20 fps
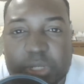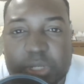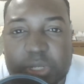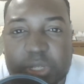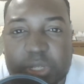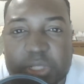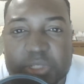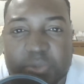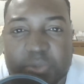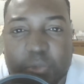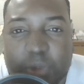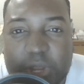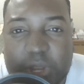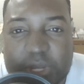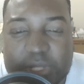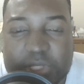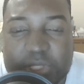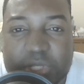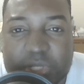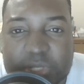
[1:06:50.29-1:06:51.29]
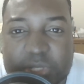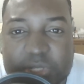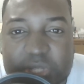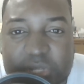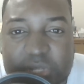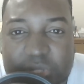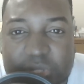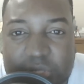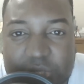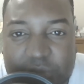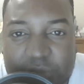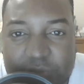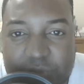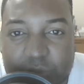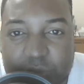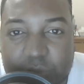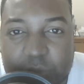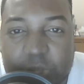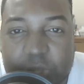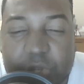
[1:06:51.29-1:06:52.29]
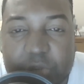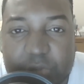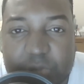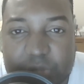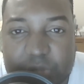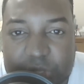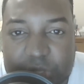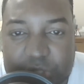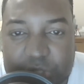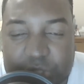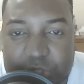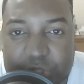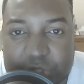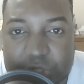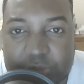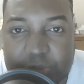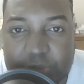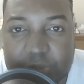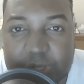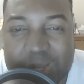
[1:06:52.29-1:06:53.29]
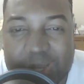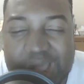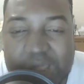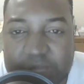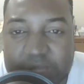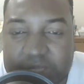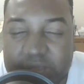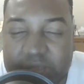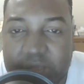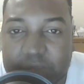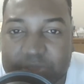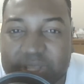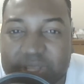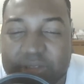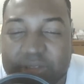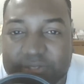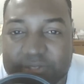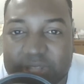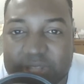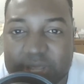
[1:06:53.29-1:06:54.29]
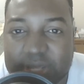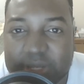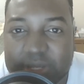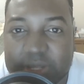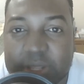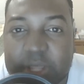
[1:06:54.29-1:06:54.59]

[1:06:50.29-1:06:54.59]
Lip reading: is ready to leave you in a relationship, 9 times out of 10,